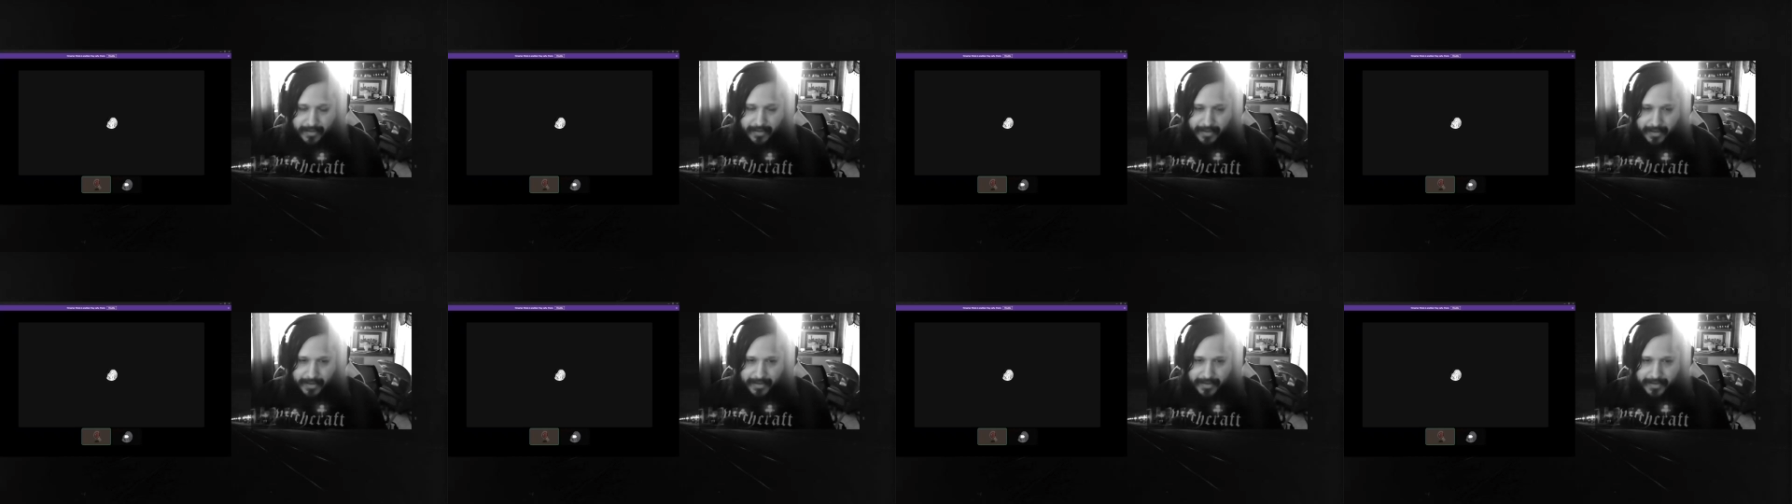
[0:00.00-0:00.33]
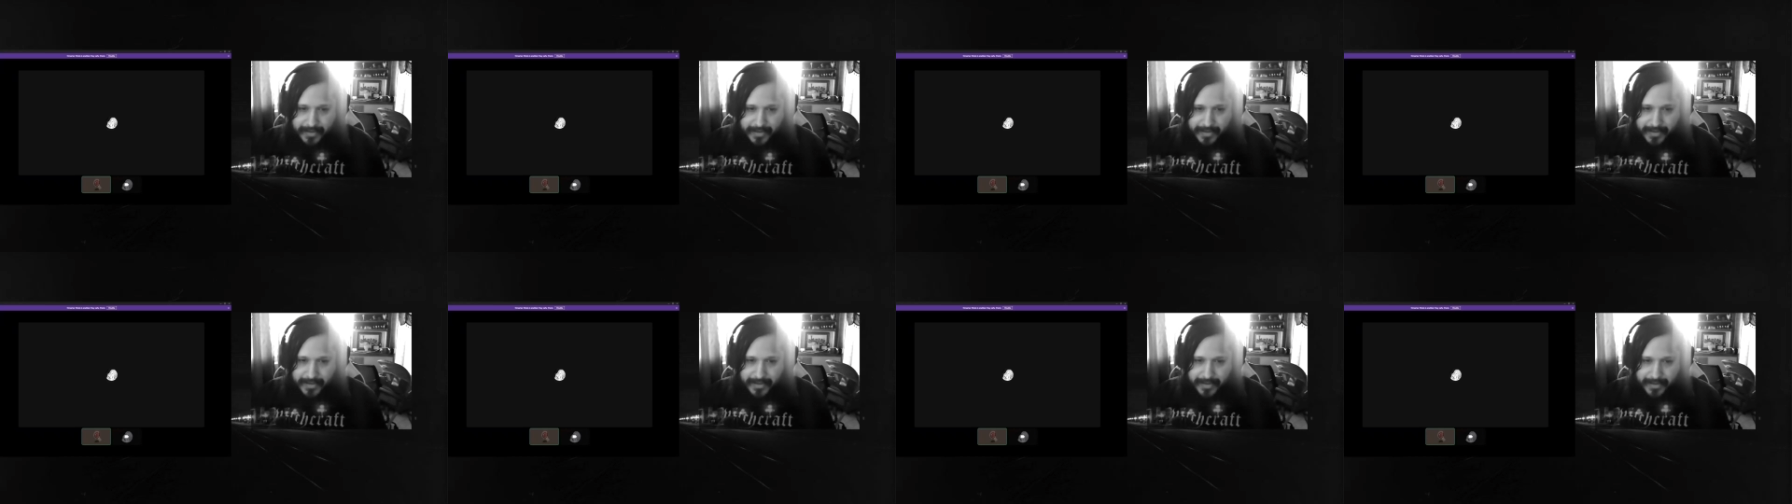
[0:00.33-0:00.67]

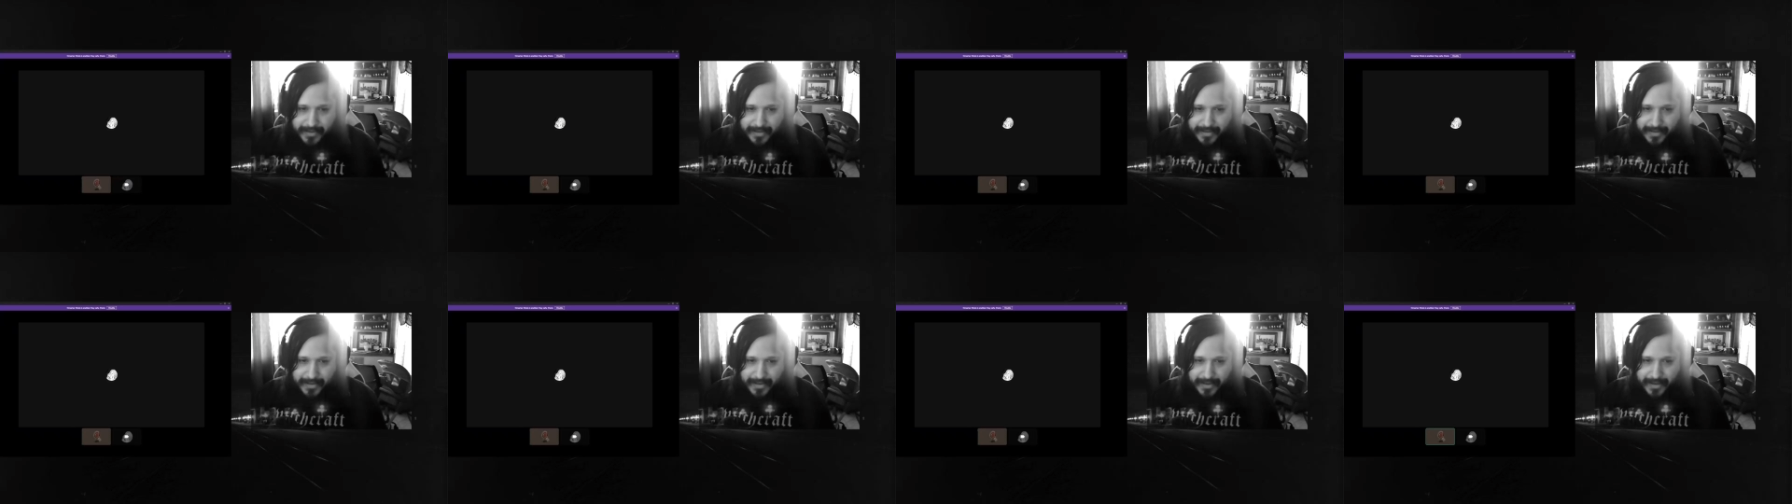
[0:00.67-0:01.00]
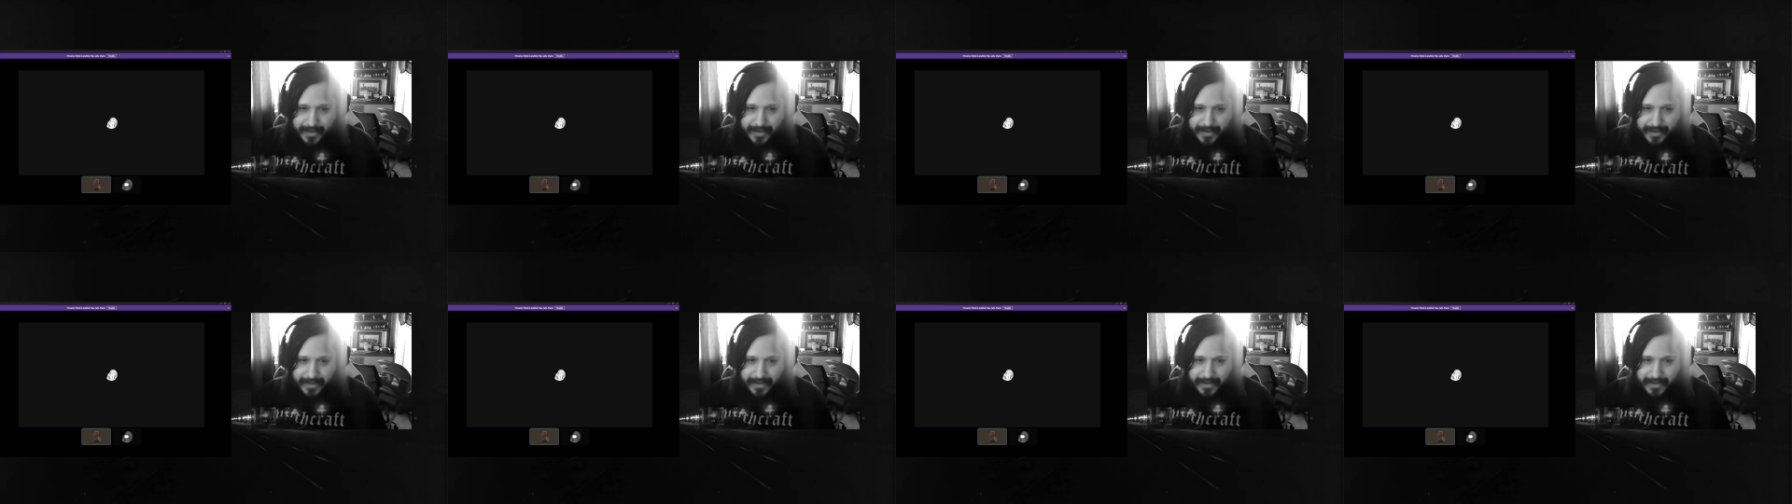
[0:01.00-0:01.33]
things
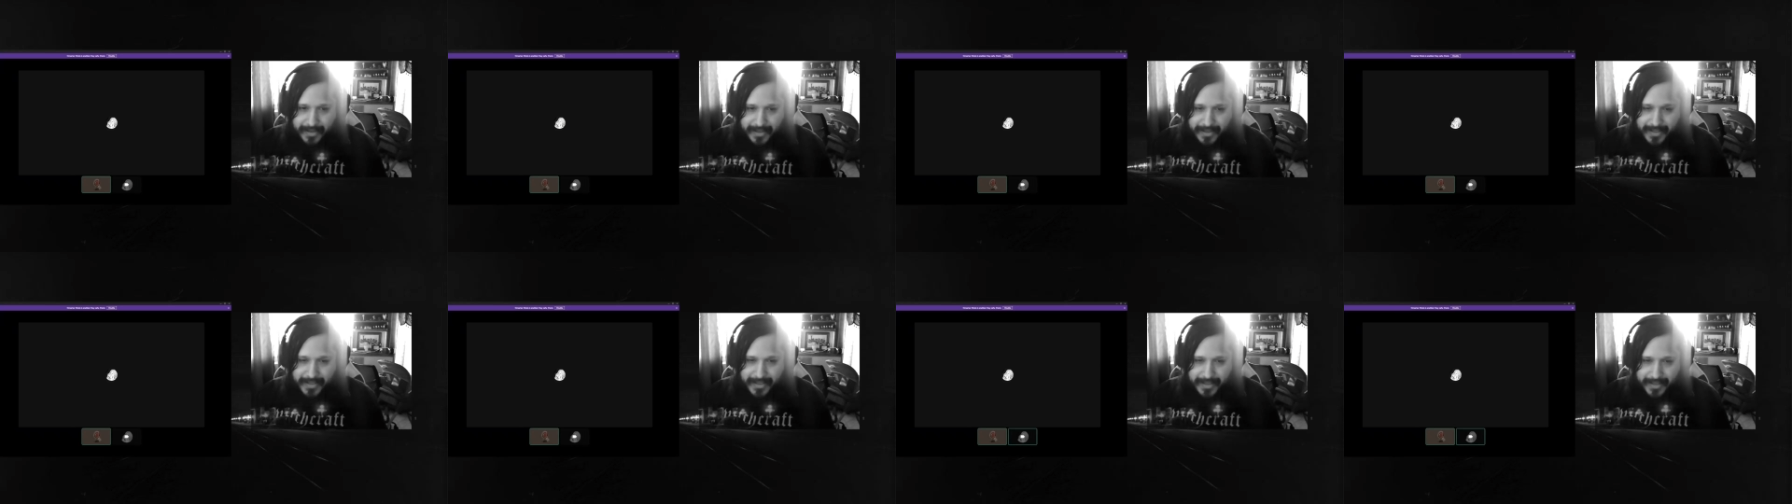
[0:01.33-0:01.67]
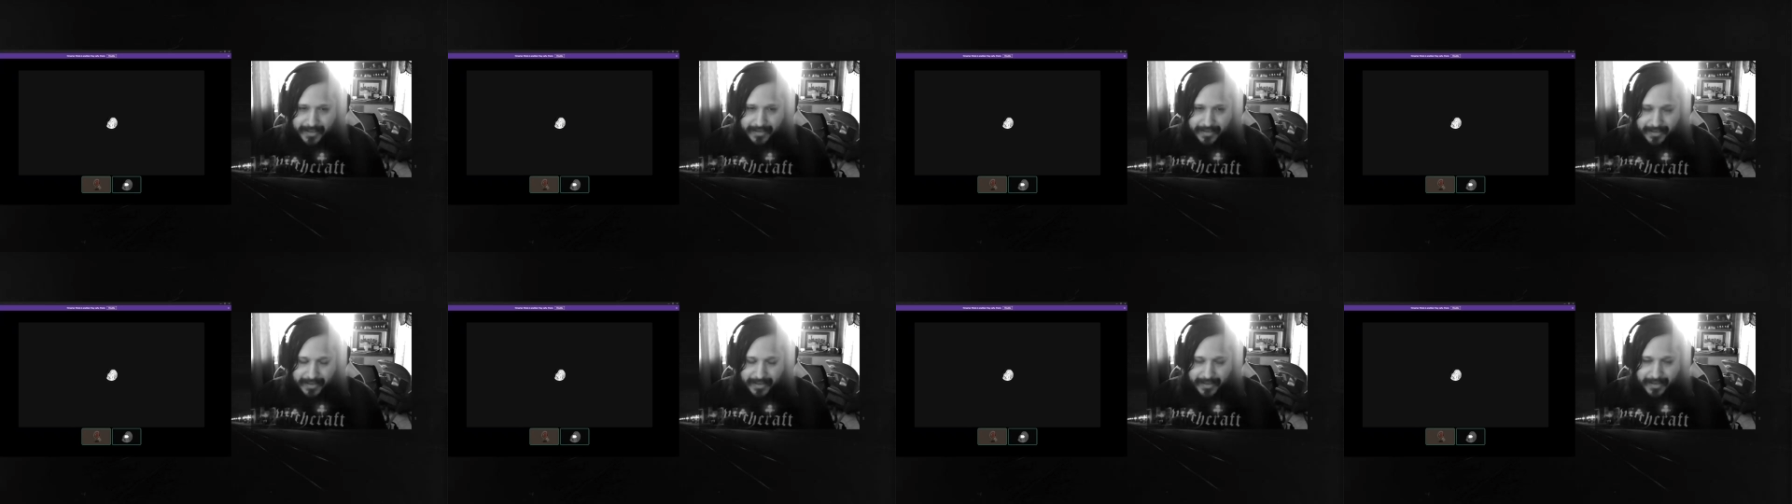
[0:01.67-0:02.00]
uh,
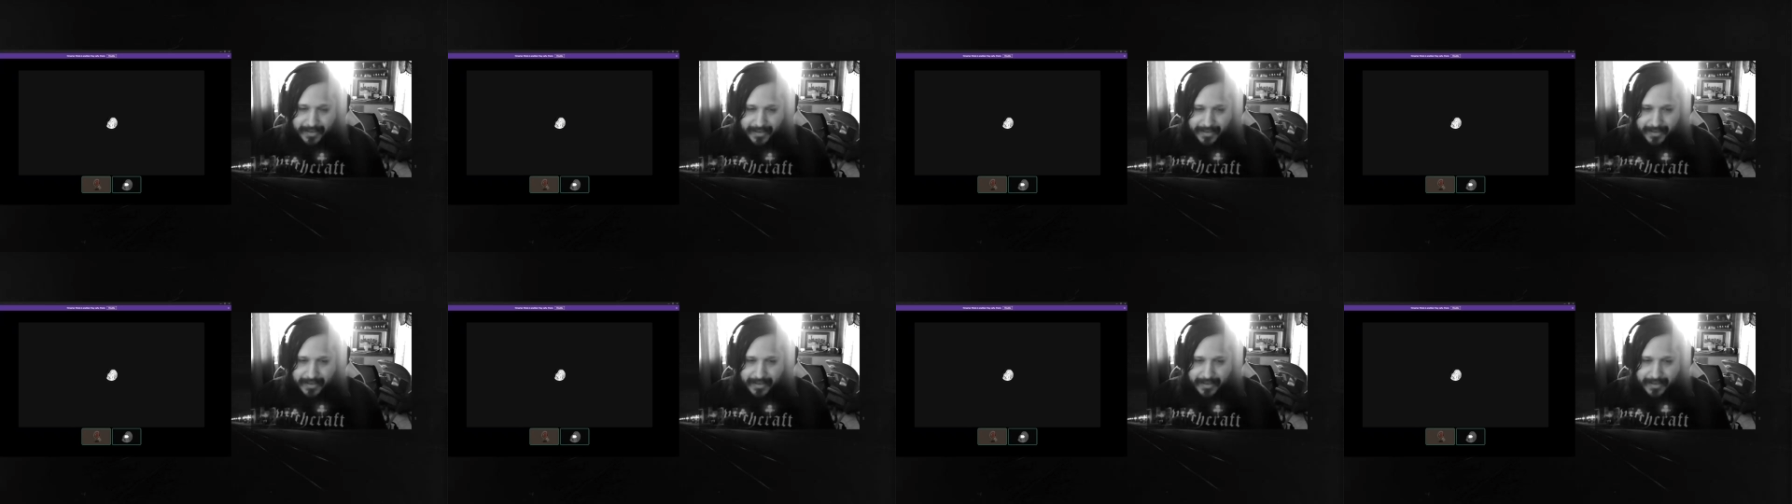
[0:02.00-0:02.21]
necessarily. Yeah.